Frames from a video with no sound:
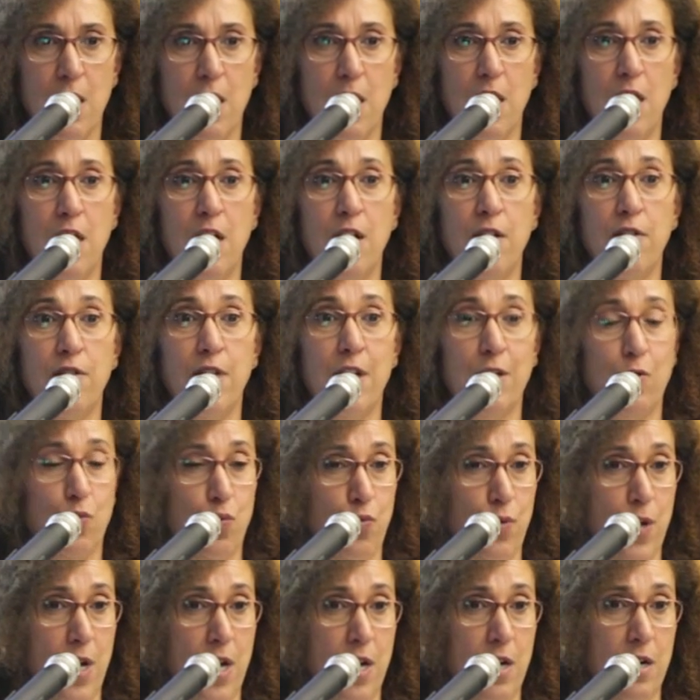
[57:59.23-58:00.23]
uh, that
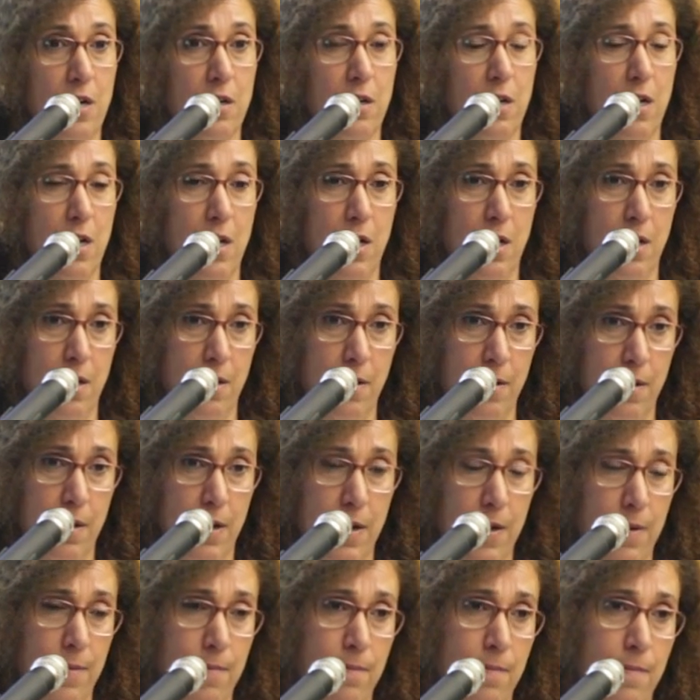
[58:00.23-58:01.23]
were
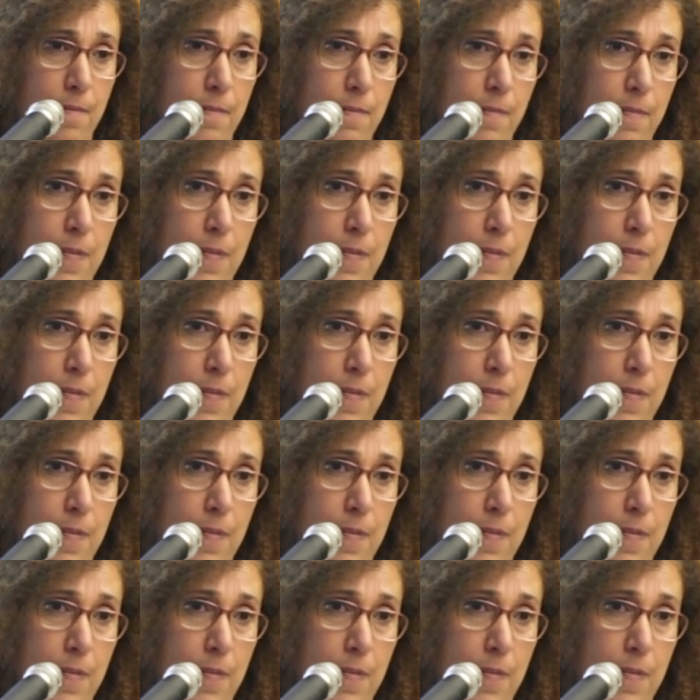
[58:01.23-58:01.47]
uh, um,